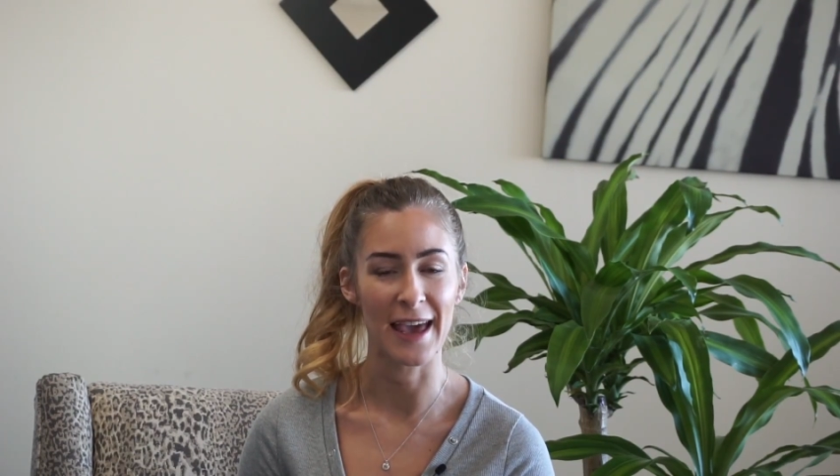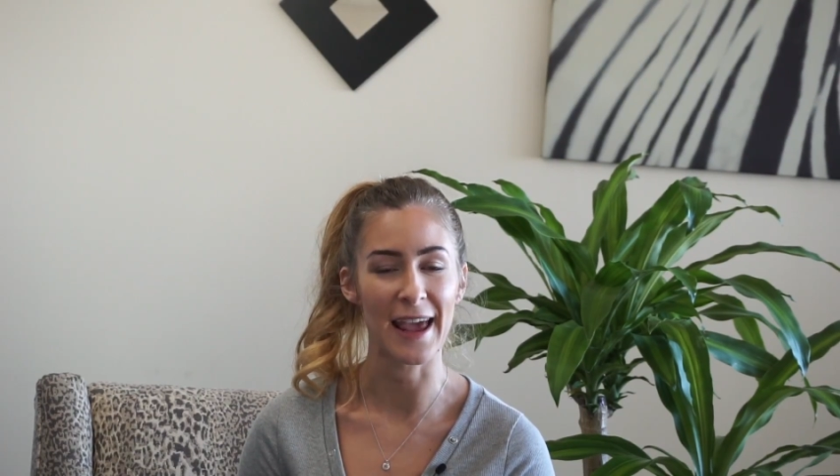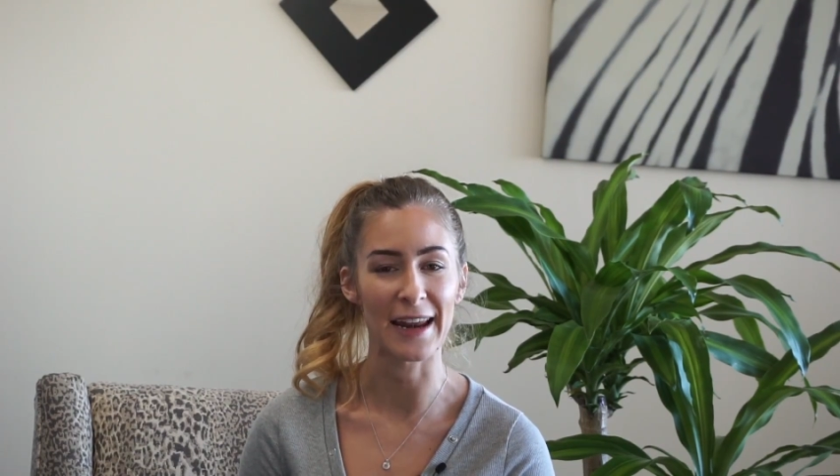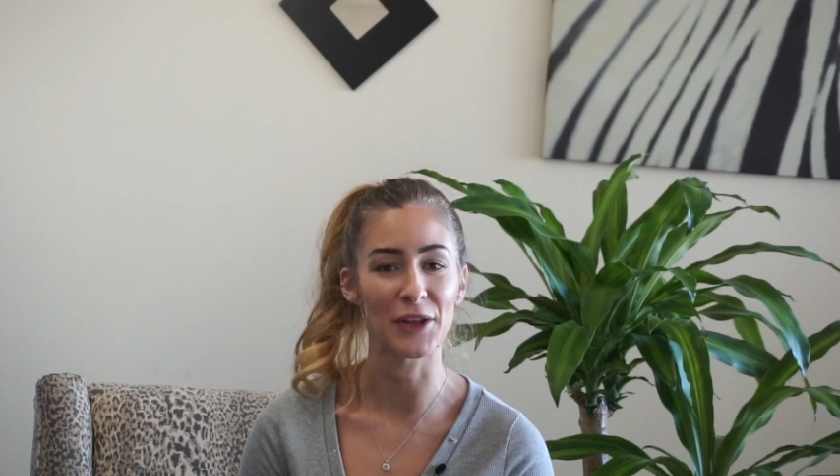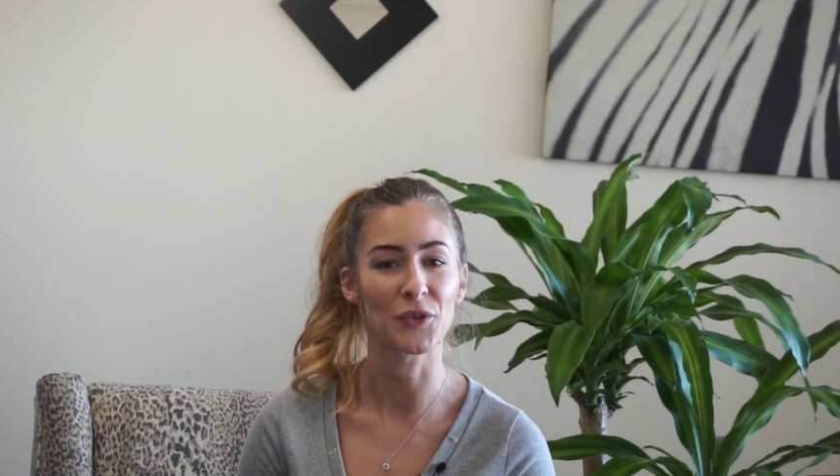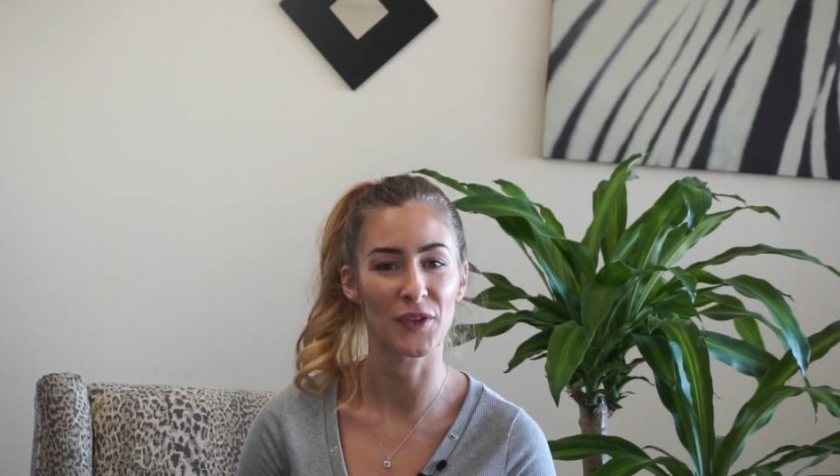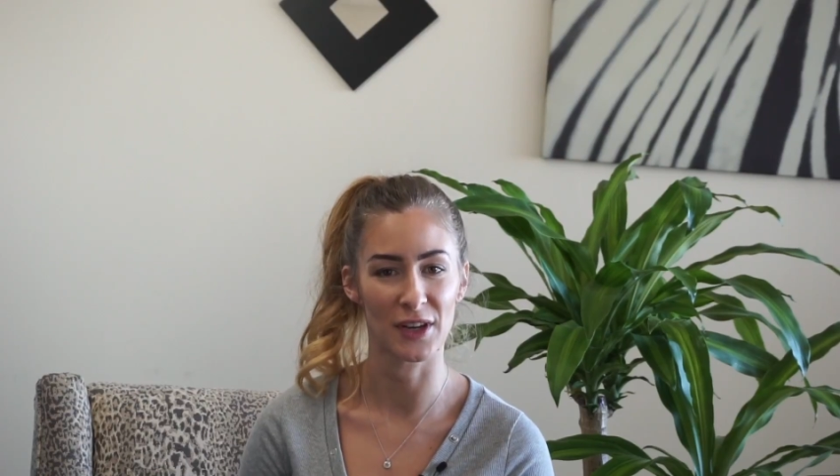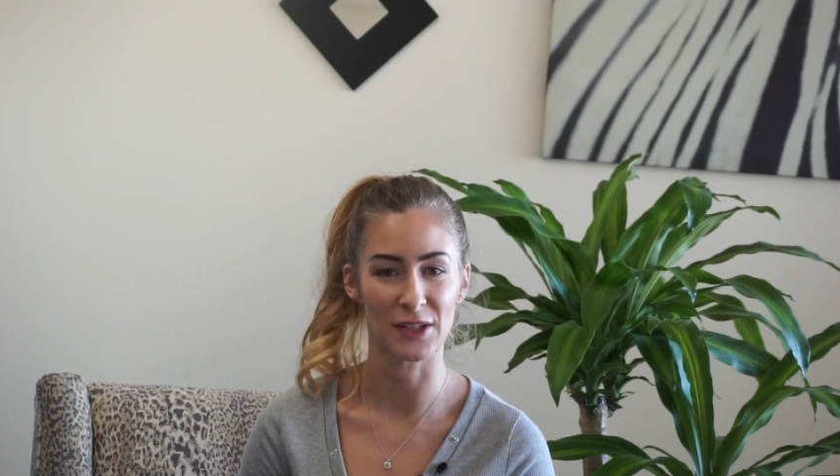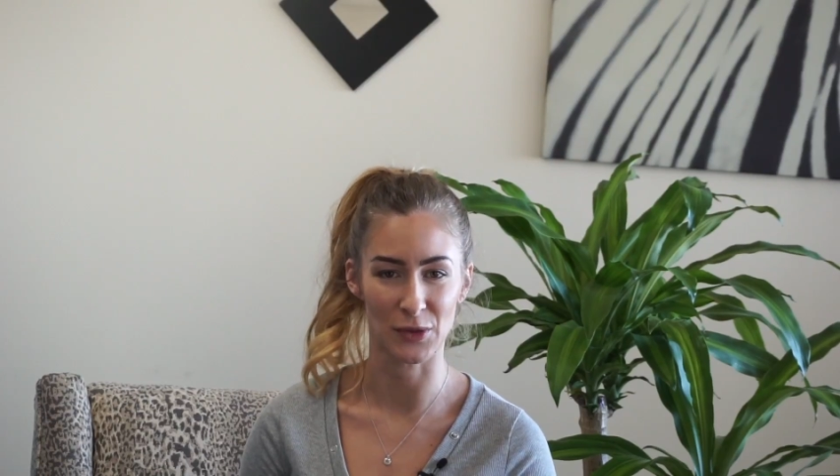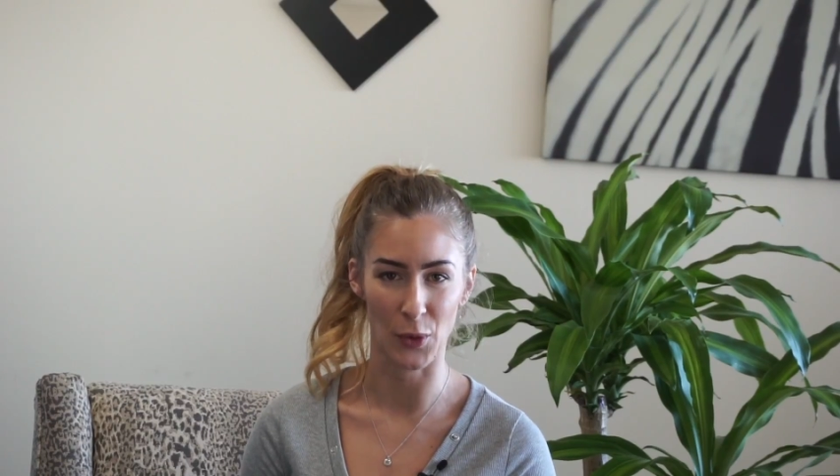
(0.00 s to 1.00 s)
and any
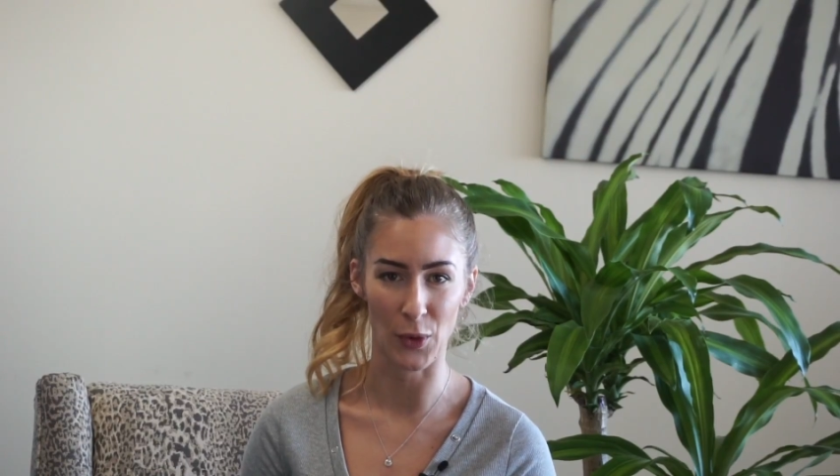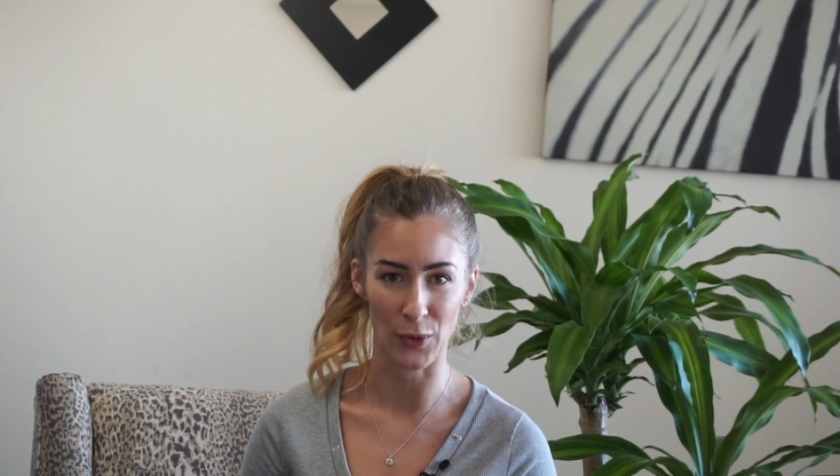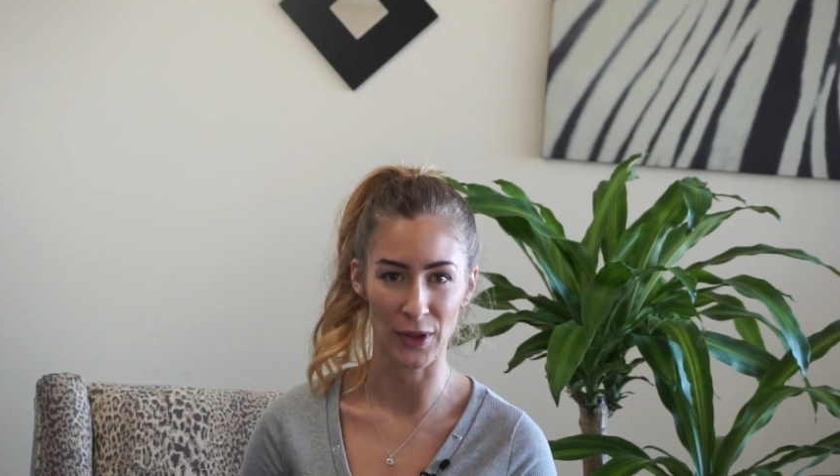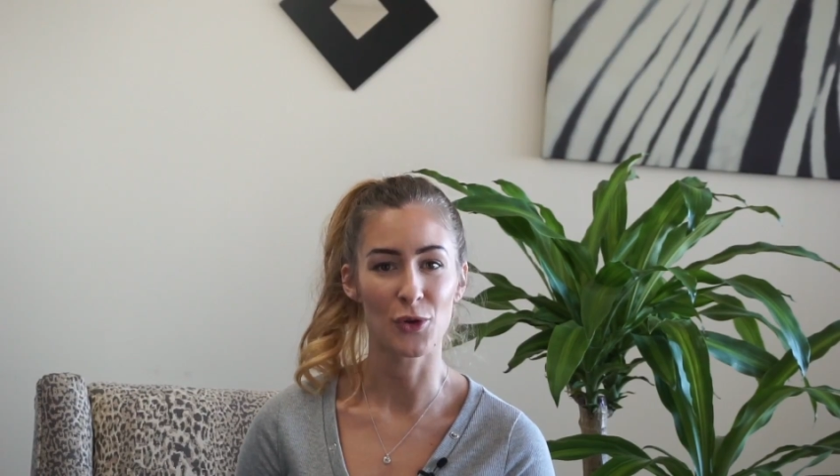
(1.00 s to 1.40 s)
fitness goal,